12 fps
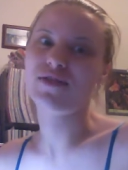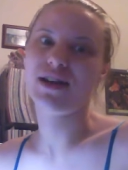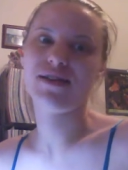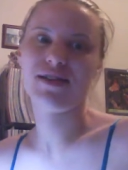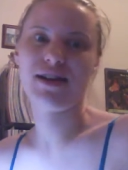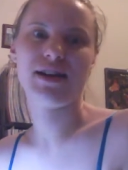
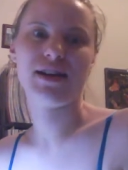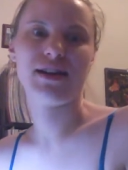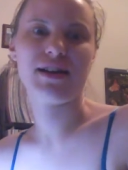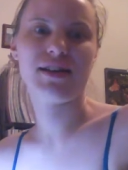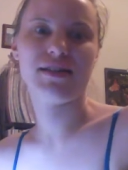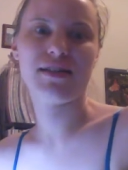out of there.
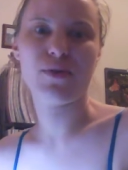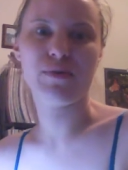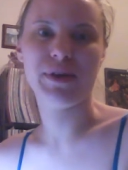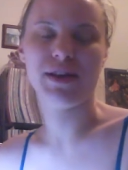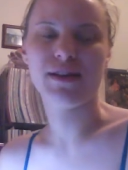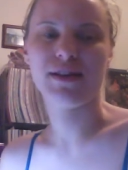I think that would
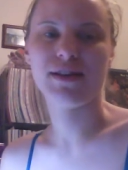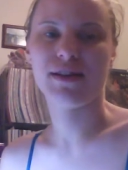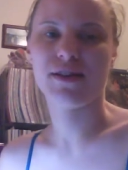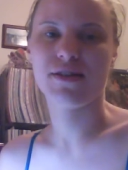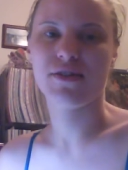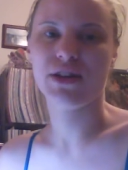be
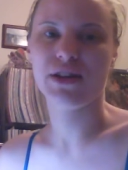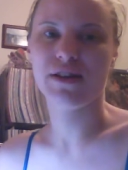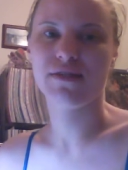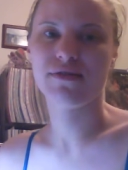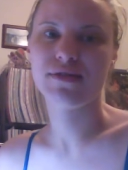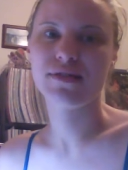another
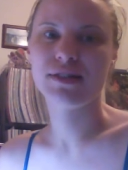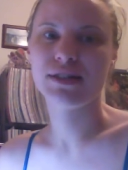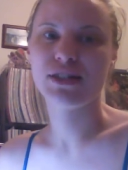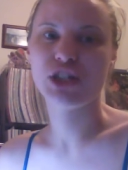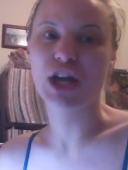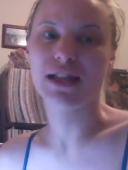good
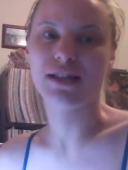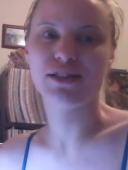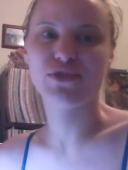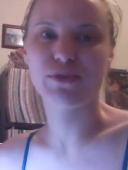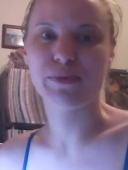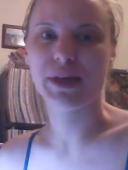
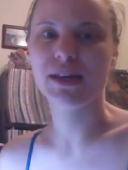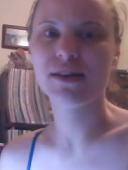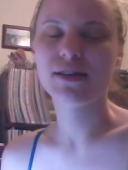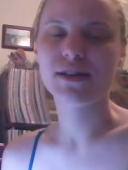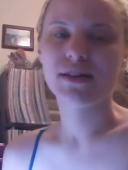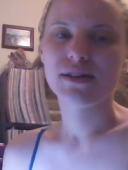challenge for me.
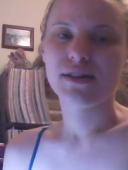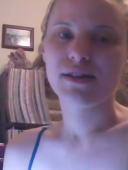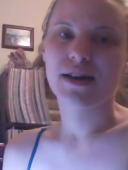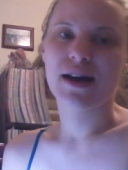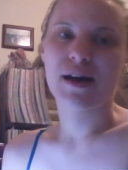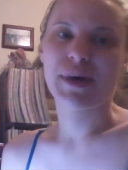
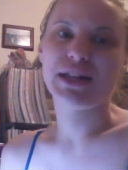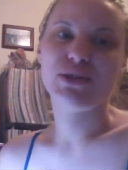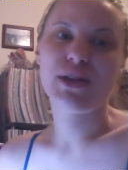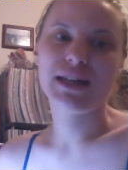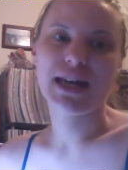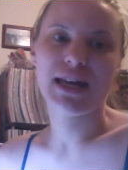I do
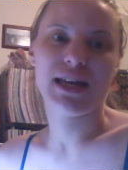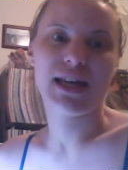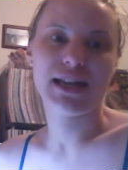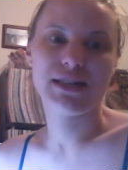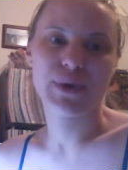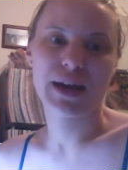like taking
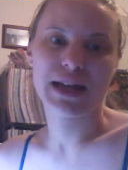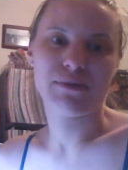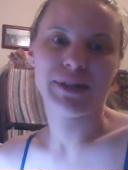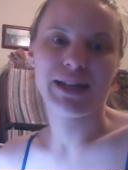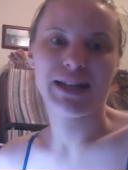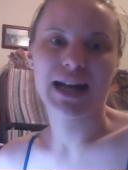kits
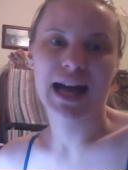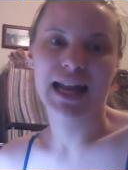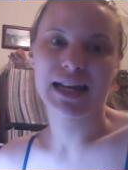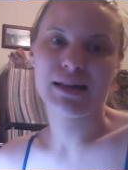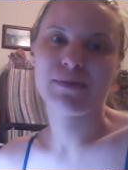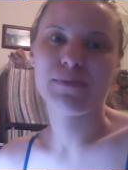randomly and kind
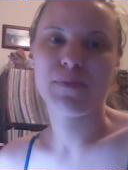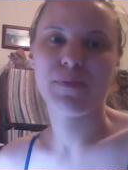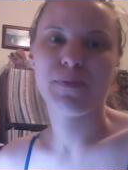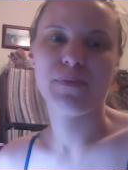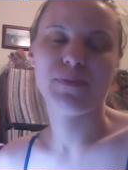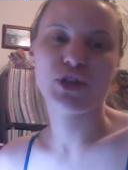of
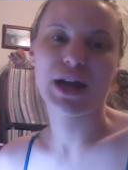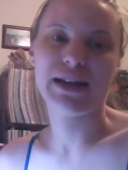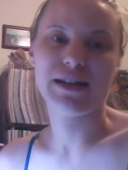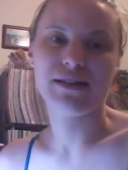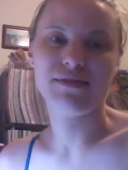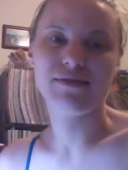trying
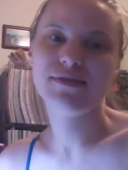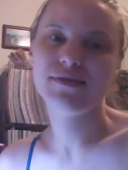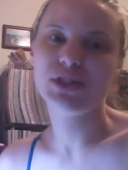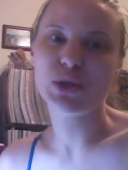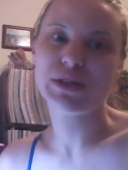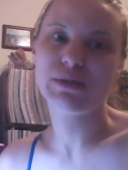to
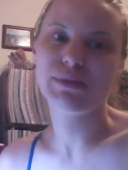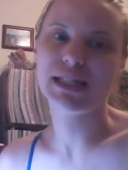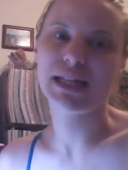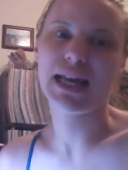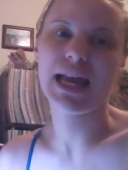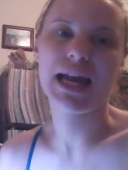do as many
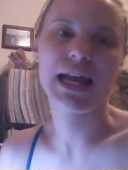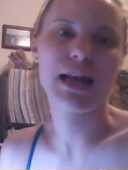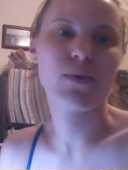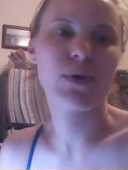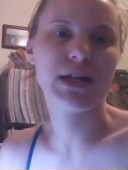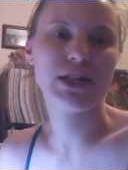as I can out
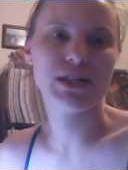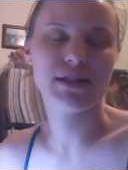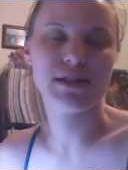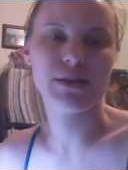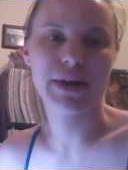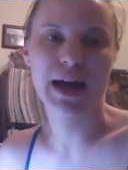of one just to
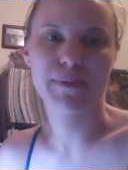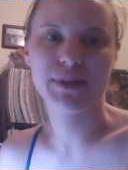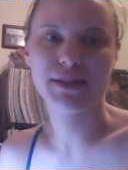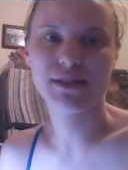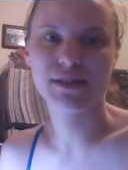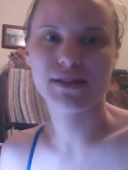see what
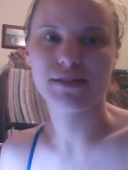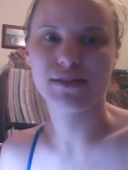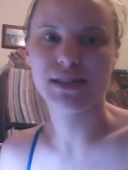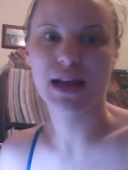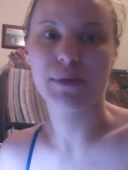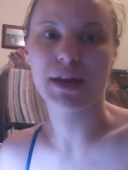happens and
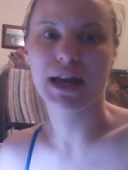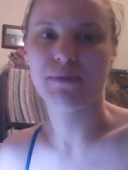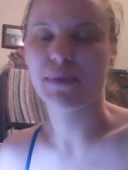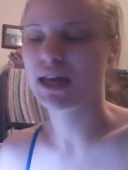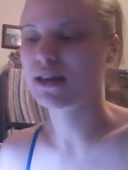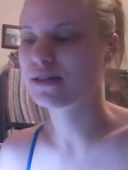see how many I can
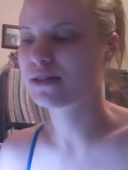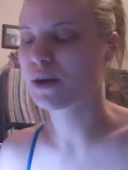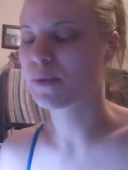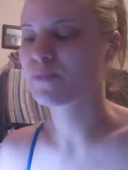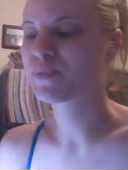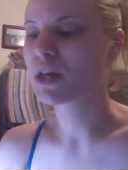make.
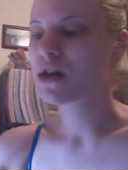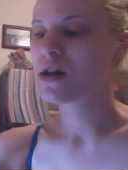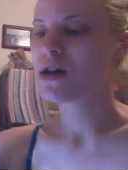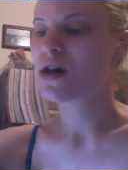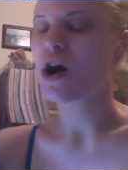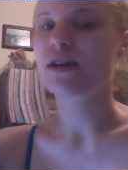So
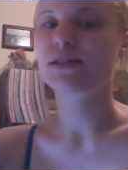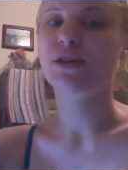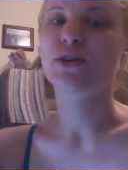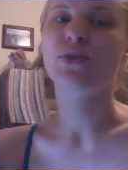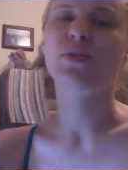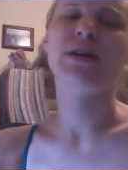
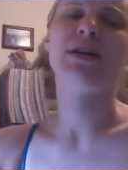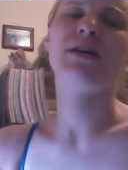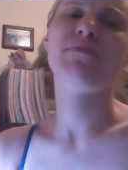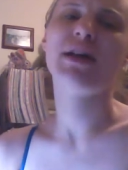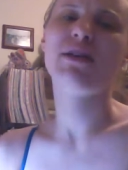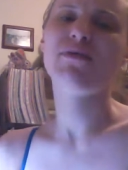also,
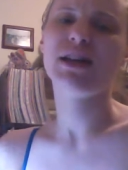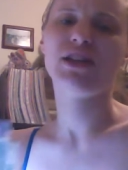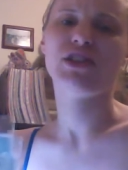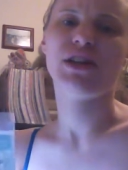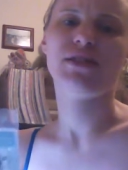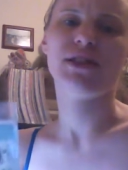I don't think I
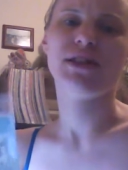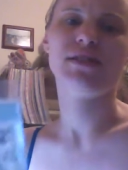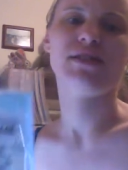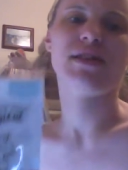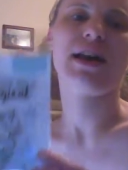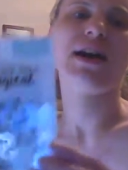shared this. I